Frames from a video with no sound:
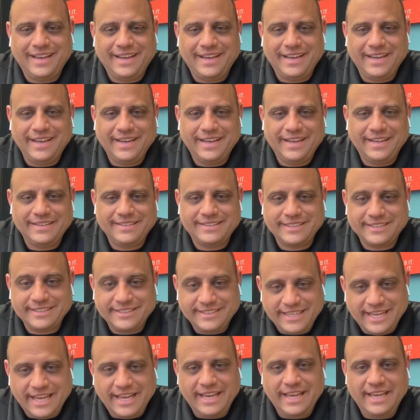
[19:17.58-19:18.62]
And
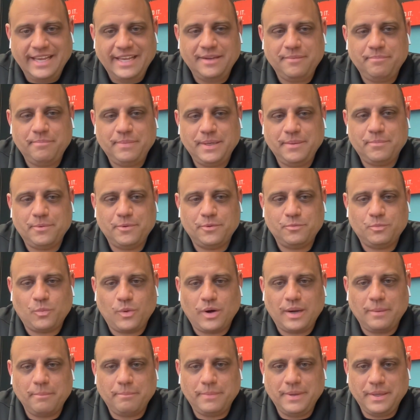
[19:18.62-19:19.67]
today, people
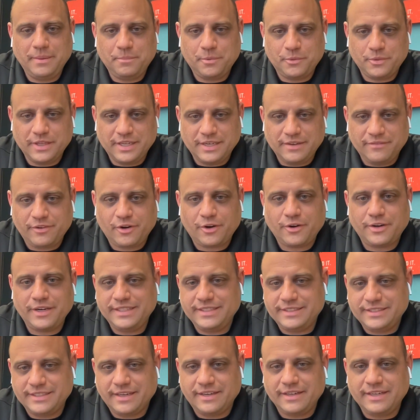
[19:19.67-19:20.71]
want people that have
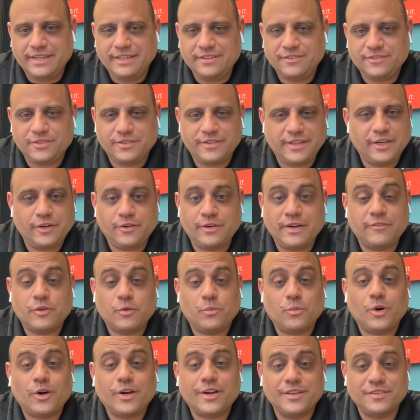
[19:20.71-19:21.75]
already done it, so they don't have
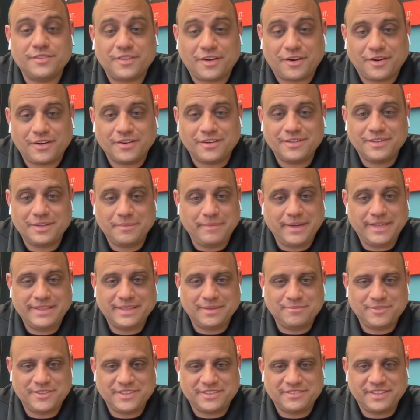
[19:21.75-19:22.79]
to work as hard to make
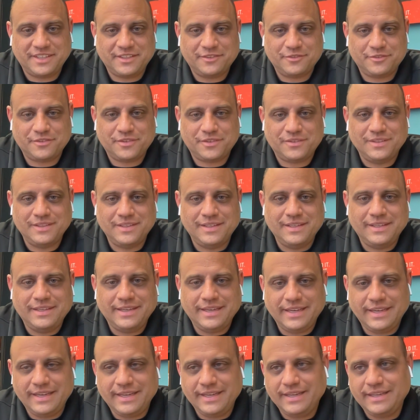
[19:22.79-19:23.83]
them successful.
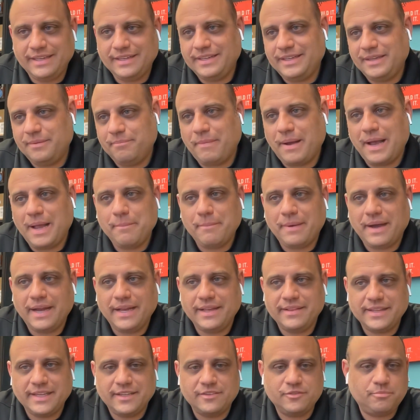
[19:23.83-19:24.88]
And in my
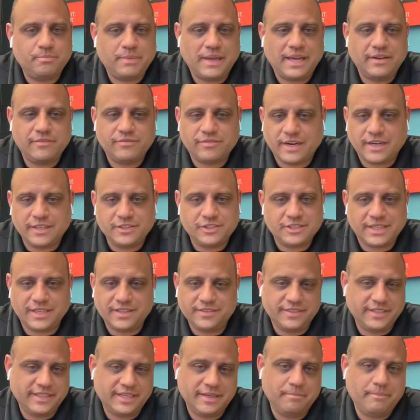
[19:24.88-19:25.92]
mind, that's bad
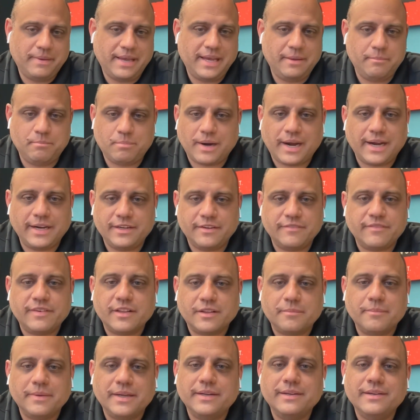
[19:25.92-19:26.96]
franchising and bad brand
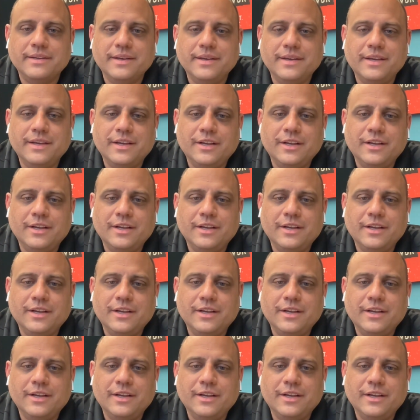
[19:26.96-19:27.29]
development.